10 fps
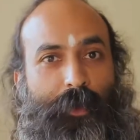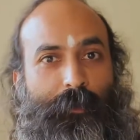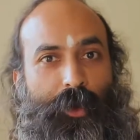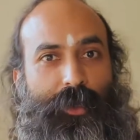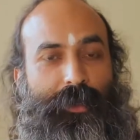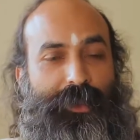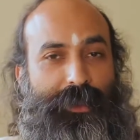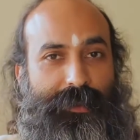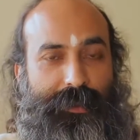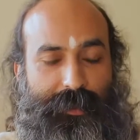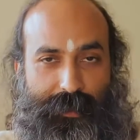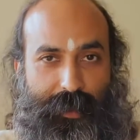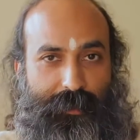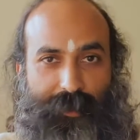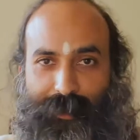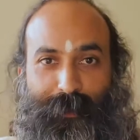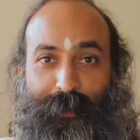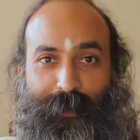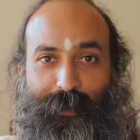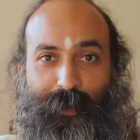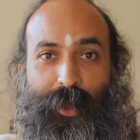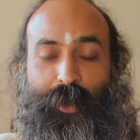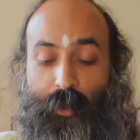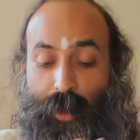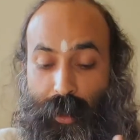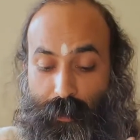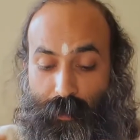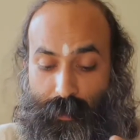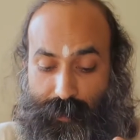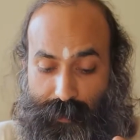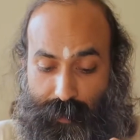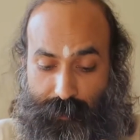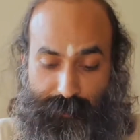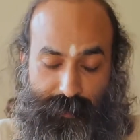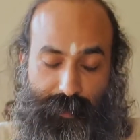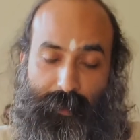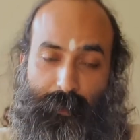or politicians, etc. No, no, no. Look at your own selves.